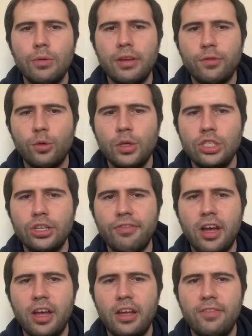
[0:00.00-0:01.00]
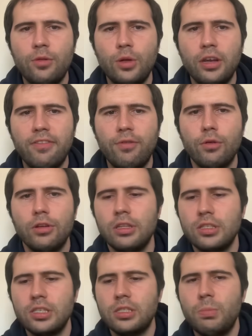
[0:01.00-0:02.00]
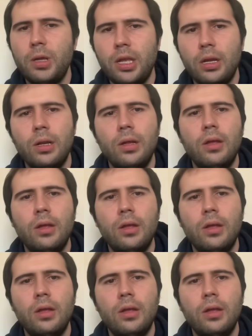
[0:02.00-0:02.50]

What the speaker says: we have queen g5, queen f4, and this is mate.